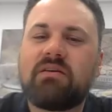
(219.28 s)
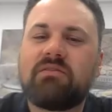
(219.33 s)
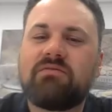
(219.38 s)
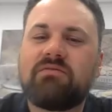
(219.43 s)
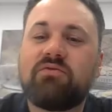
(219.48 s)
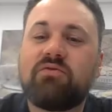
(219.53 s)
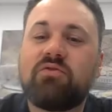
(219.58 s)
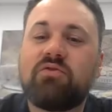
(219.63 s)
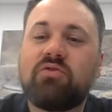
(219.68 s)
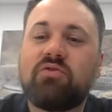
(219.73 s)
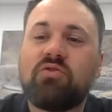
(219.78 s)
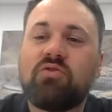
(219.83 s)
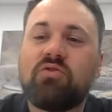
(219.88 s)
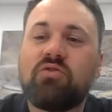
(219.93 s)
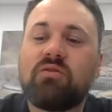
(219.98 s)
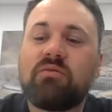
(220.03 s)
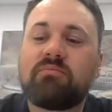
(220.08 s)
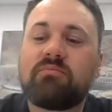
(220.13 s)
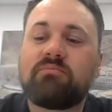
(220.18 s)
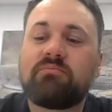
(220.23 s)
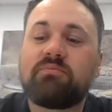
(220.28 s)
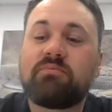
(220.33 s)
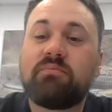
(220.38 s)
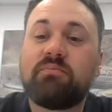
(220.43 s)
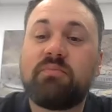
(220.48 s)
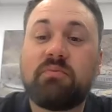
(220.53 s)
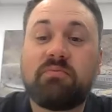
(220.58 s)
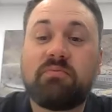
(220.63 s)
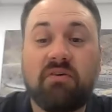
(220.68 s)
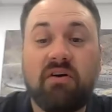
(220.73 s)
for
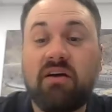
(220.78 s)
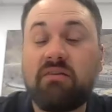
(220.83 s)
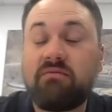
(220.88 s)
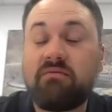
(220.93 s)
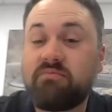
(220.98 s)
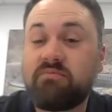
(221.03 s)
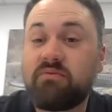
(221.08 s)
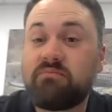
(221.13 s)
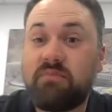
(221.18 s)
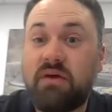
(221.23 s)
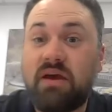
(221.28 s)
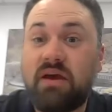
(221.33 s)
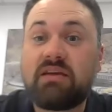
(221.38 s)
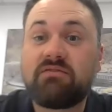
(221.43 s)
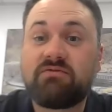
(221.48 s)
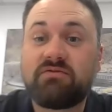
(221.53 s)
paying